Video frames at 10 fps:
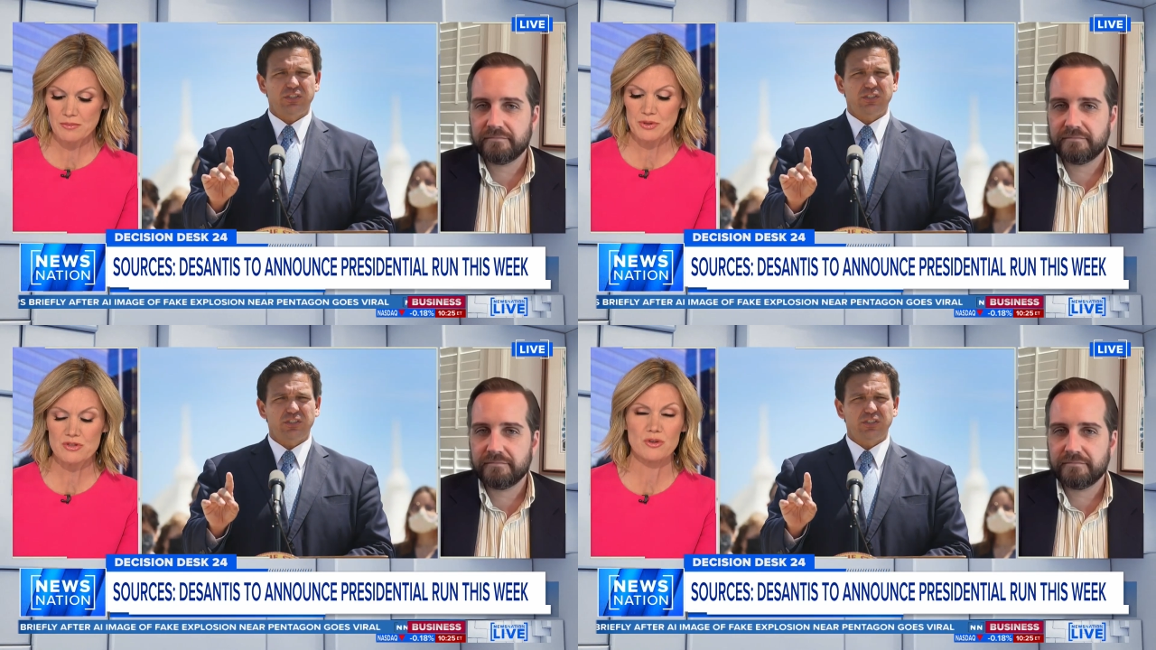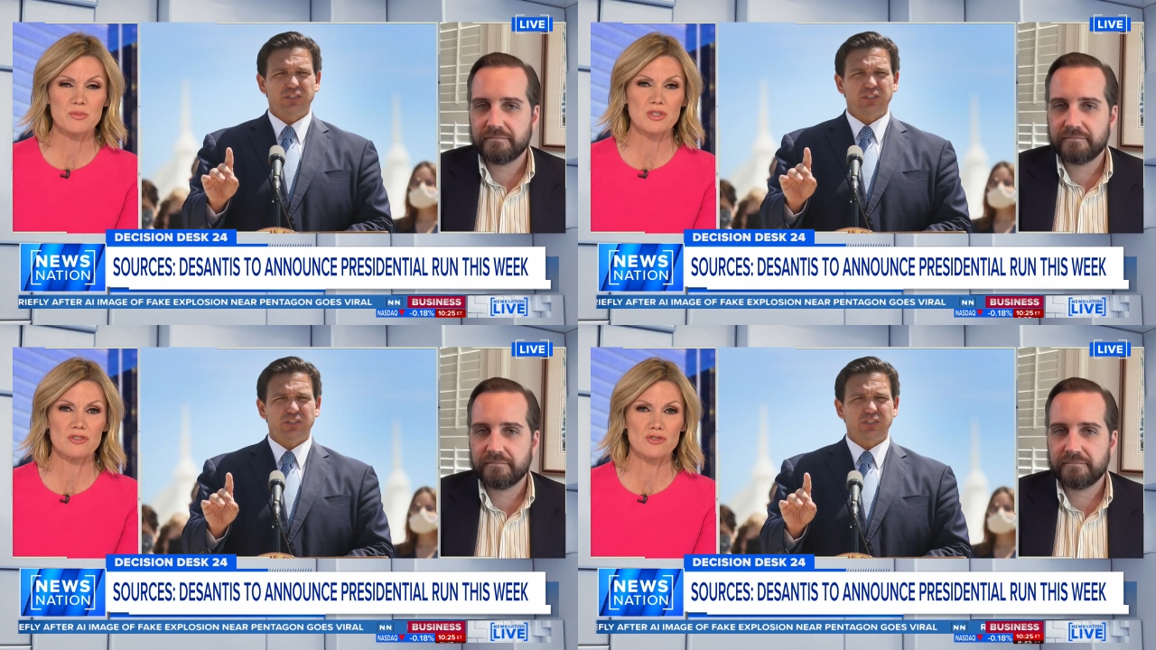
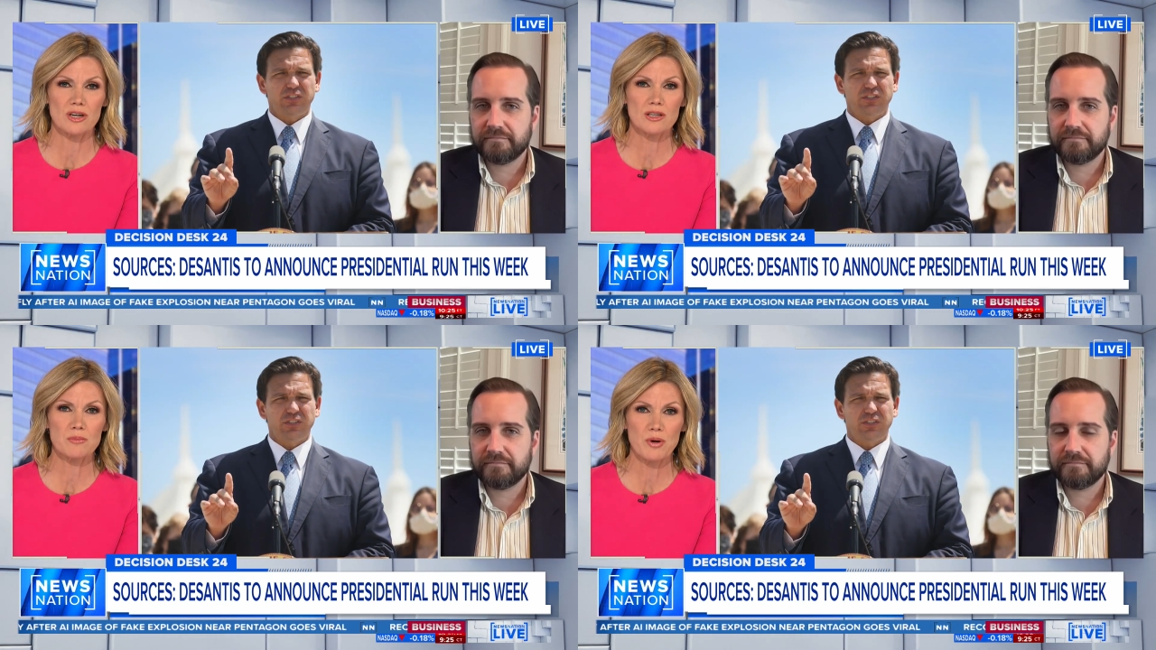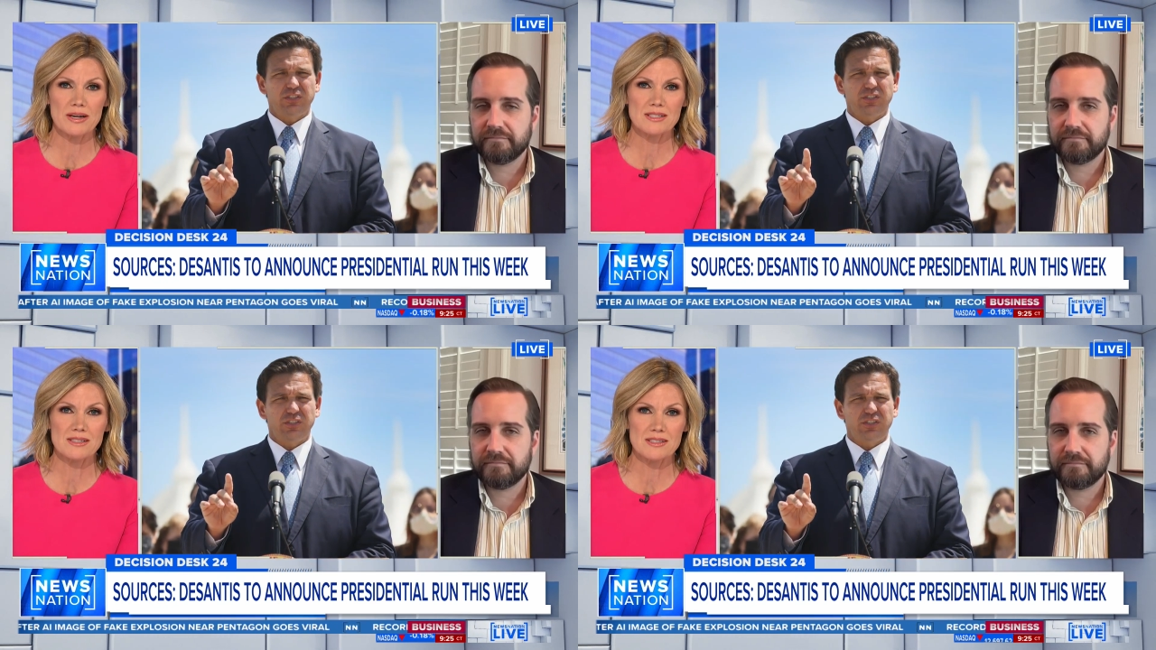Speaker 1: prescription drug
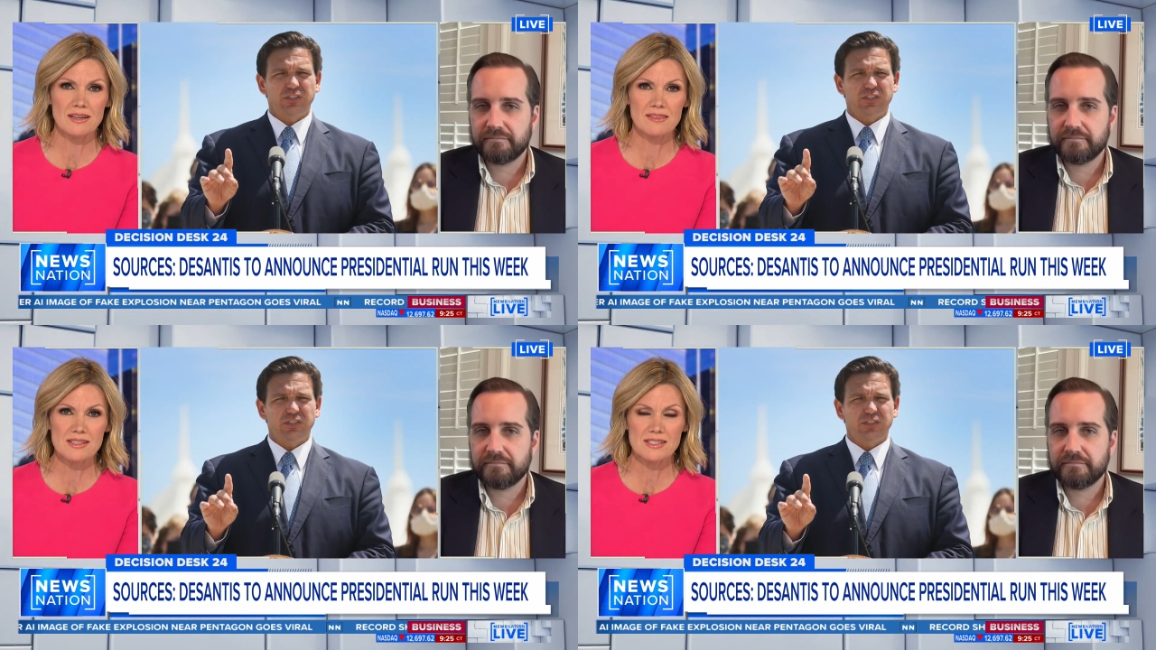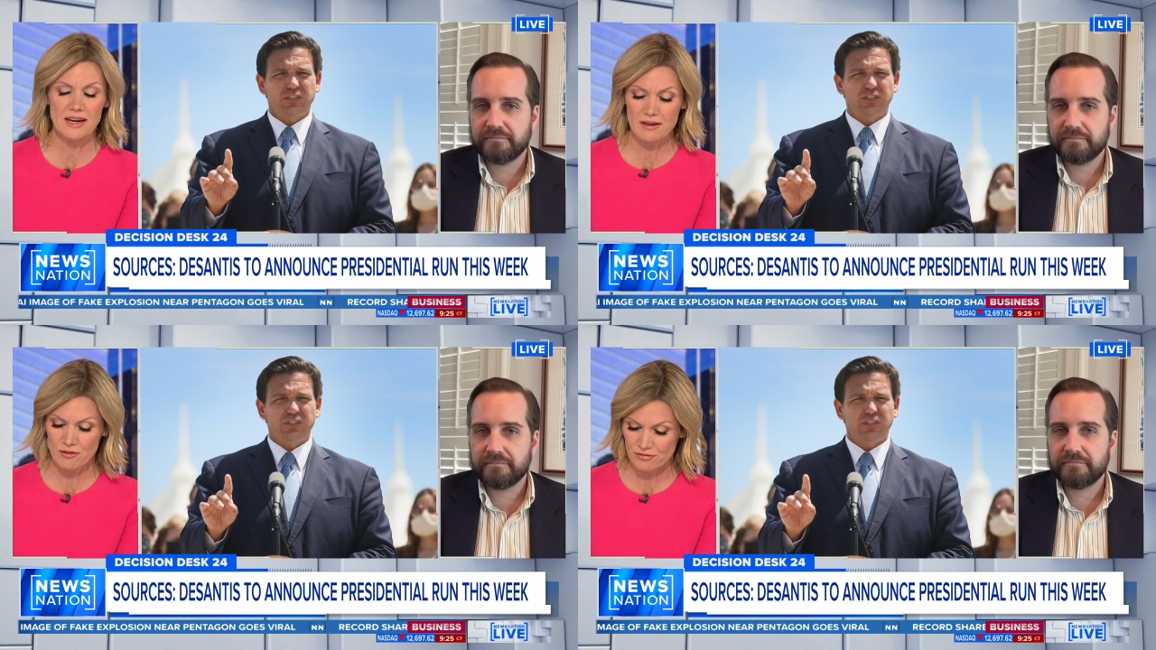prices in the
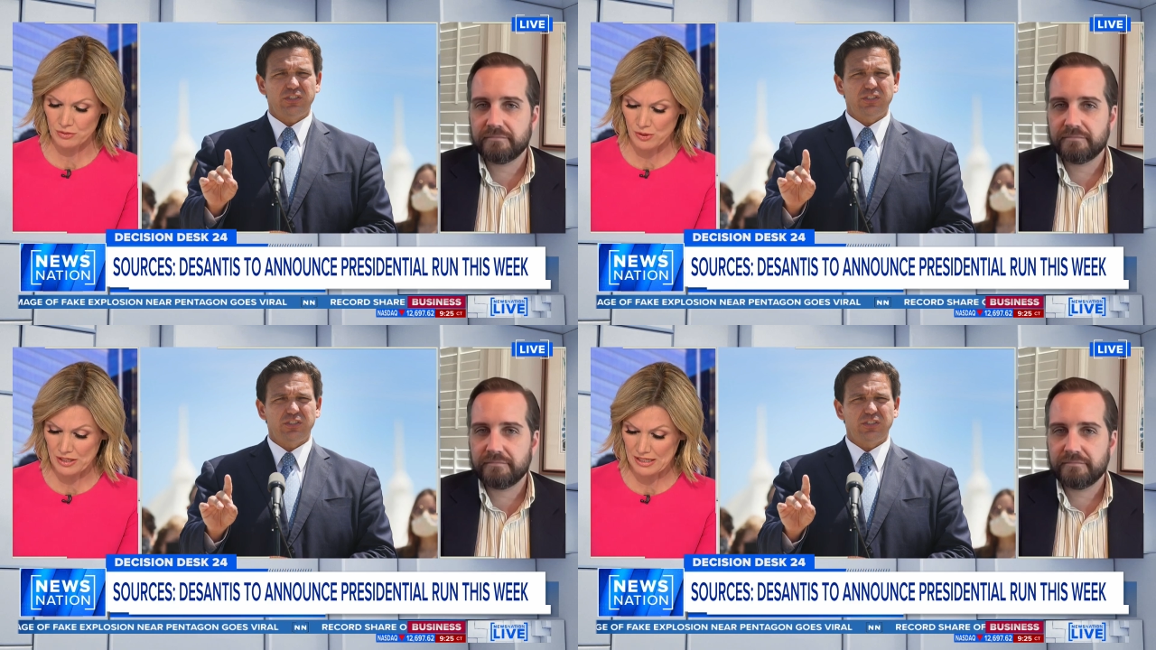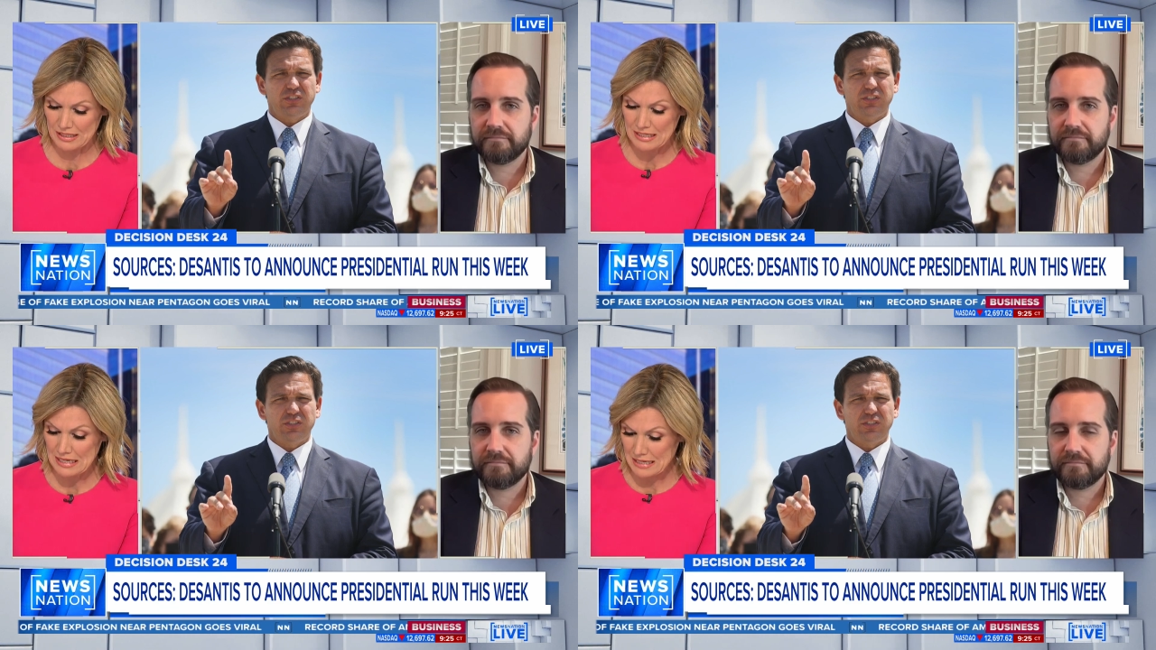state of
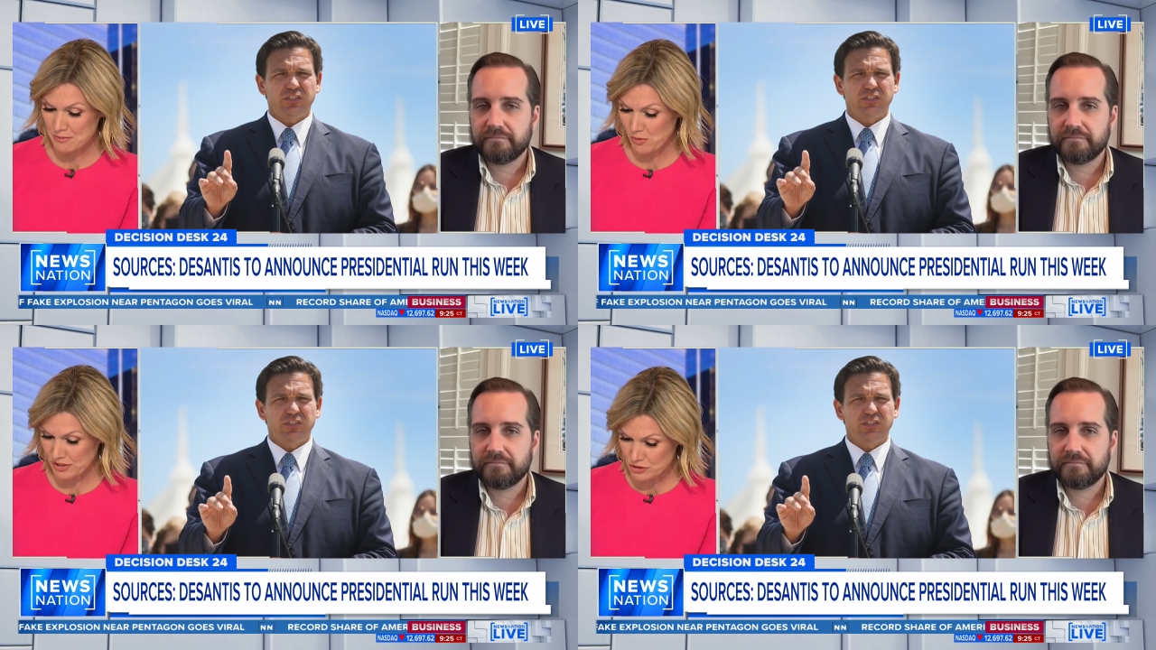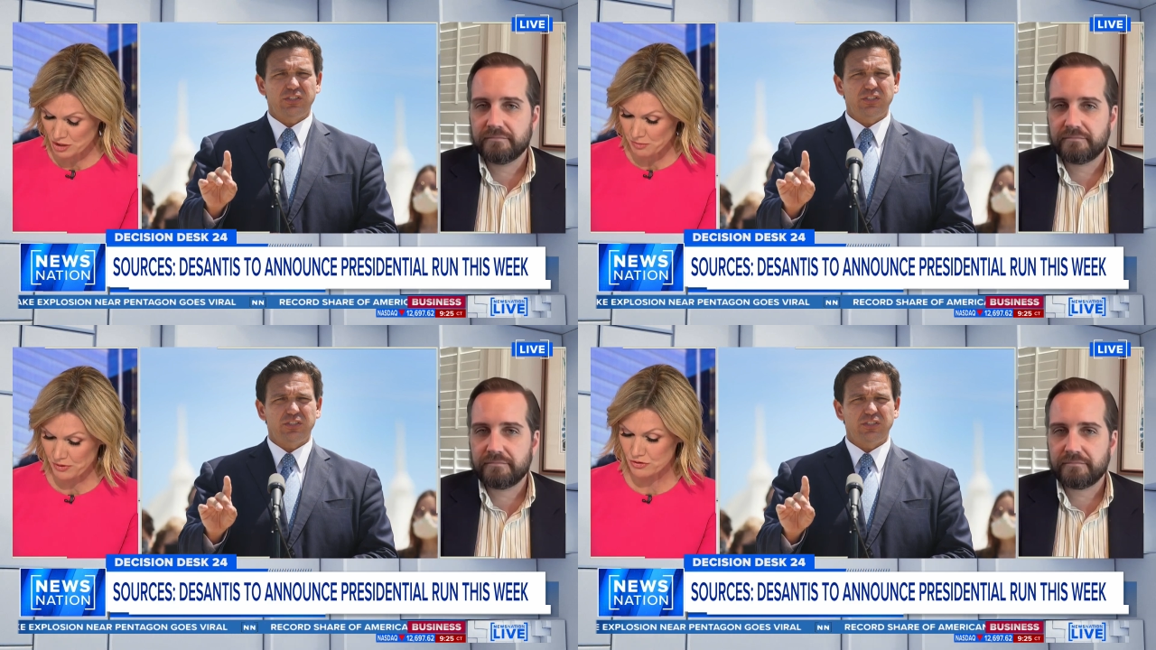Florida, importing
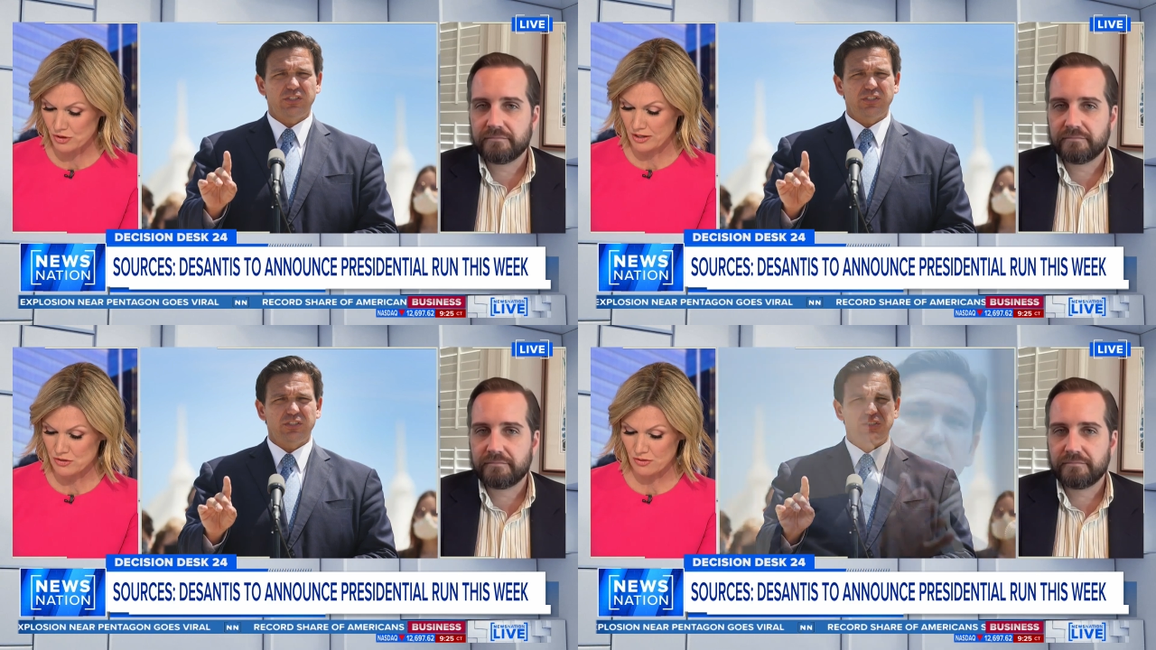cheaper drugs